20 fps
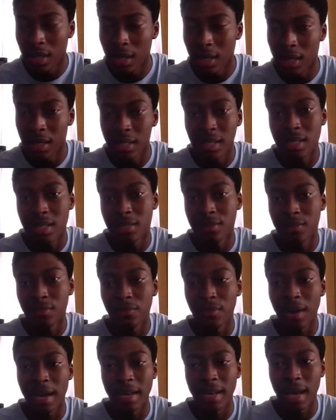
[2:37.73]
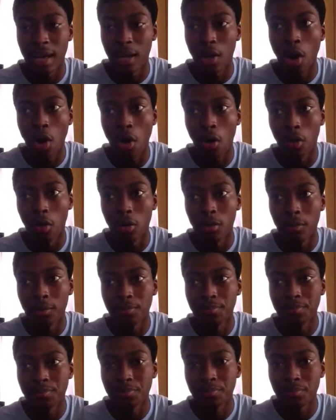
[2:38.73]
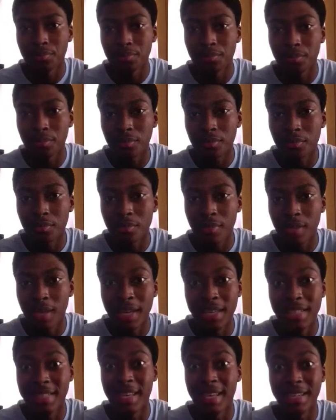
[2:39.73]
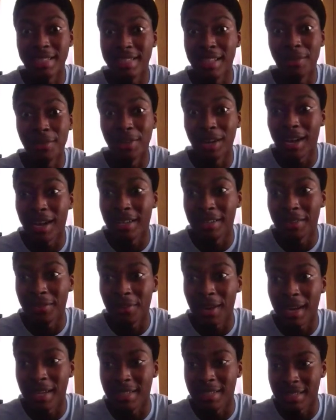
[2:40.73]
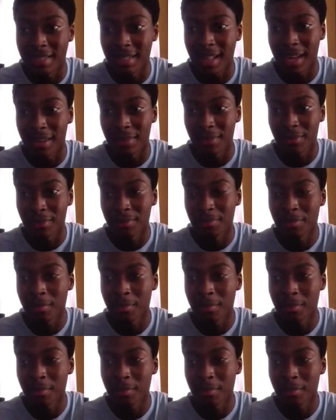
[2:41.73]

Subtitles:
he doesn't fight at all. He said he's never gotten in a fight in his life.